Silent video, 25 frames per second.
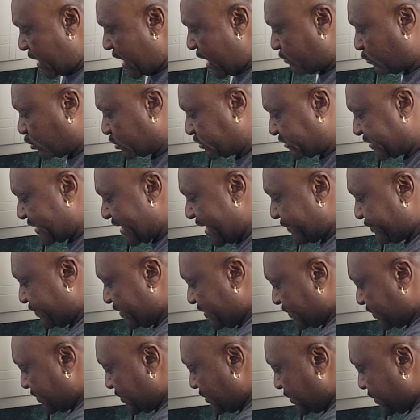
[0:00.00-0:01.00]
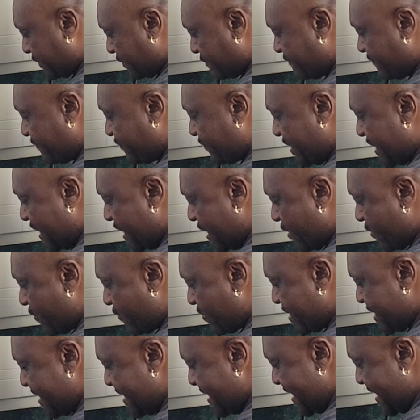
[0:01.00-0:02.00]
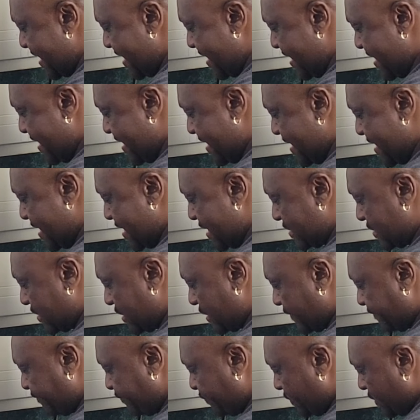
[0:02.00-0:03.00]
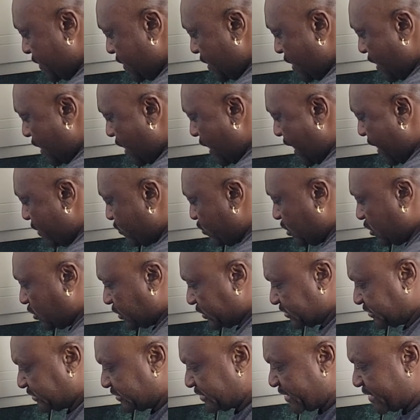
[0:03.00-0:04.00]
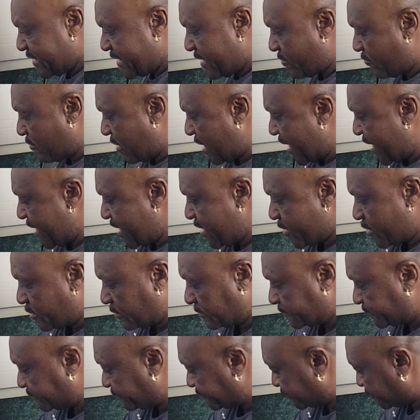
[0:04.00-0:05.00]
And I'm going to save this to the very end. All right, we're going to sit that right here.